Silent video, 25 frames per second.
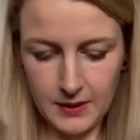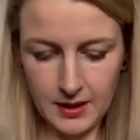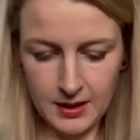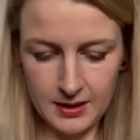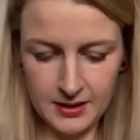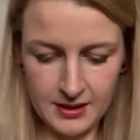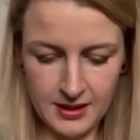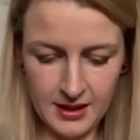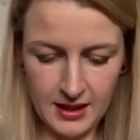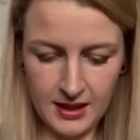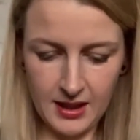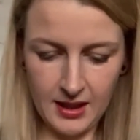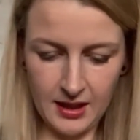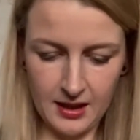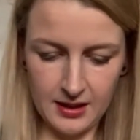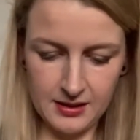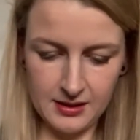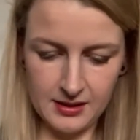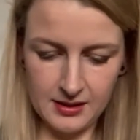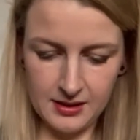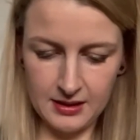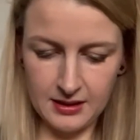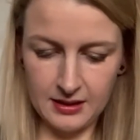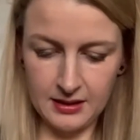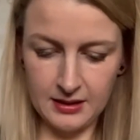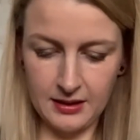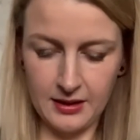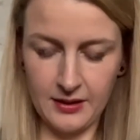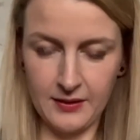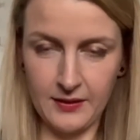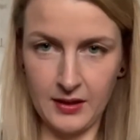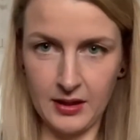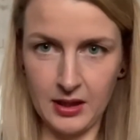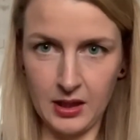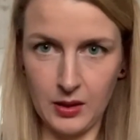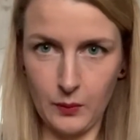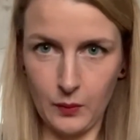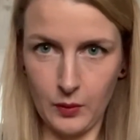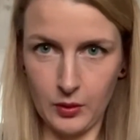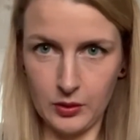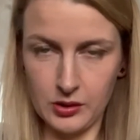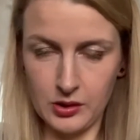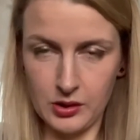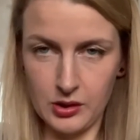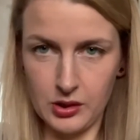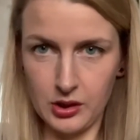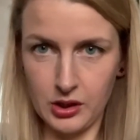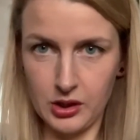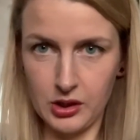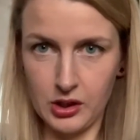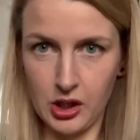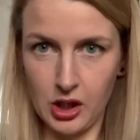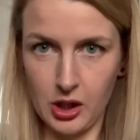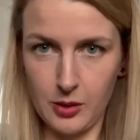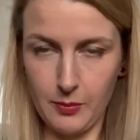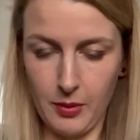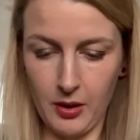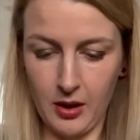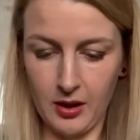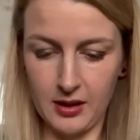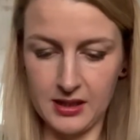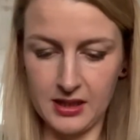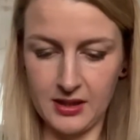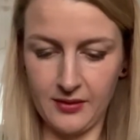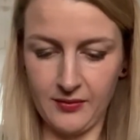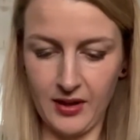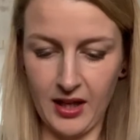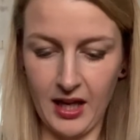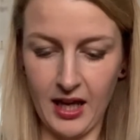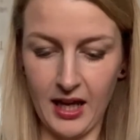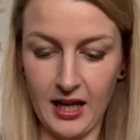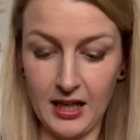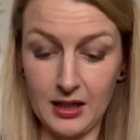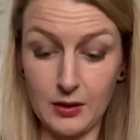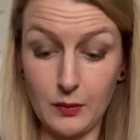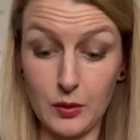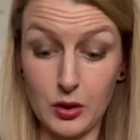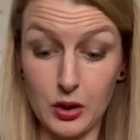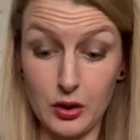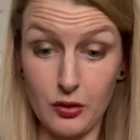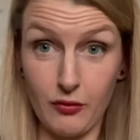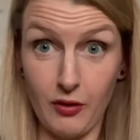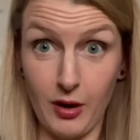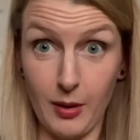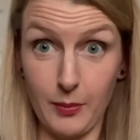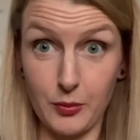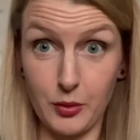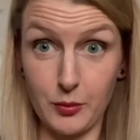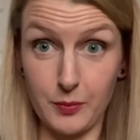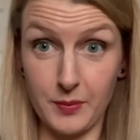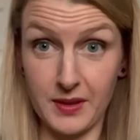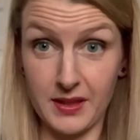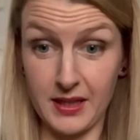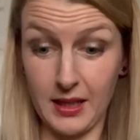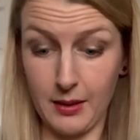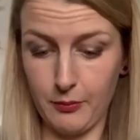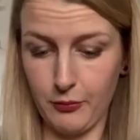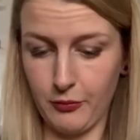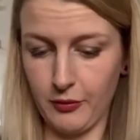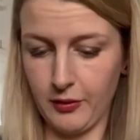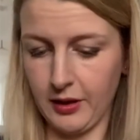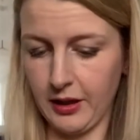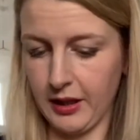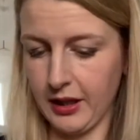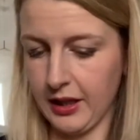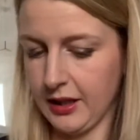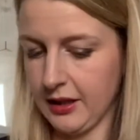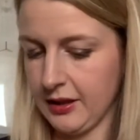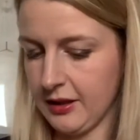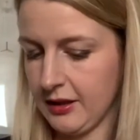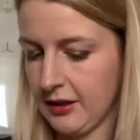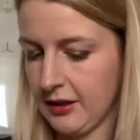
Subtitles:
Take your handle, and then you want your 2 parts of your head, which are wrapped up separately.